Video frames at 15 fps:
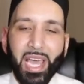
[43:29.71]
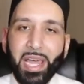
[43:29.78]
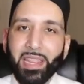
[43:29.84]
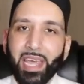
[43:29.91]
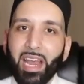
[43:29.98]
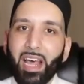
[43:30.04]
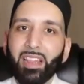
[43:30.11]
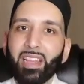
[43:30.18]

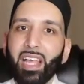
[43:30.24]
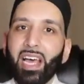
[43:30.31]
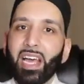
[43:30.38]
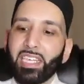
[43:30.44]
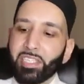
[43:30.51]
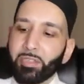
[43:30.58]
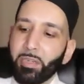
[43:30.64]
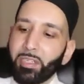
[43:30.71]
And then
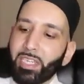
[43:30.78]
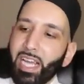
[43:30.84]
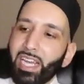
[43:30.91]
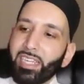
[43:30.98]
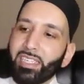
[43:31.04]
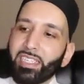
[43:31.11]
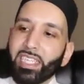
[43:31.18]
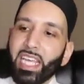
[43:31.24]
Allah
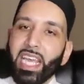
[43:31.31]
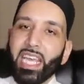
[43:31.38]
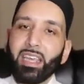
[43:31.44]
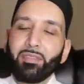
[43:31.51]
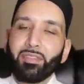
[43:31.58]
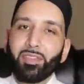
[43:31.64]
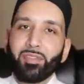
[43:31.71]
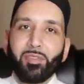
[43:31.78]
Azza
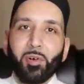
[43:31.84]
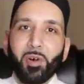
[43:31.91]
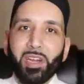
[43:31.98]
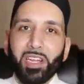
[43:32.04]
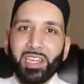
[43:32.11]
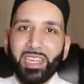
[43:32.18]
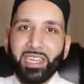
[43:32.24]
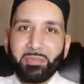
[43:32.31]
saved
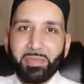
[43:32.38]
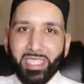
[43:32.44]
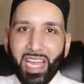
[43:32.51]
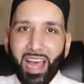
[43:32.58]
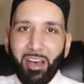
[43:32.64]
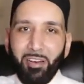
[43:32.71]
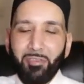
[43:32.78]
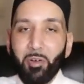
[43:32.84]
for
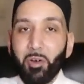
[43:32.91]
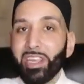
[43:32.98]
himself,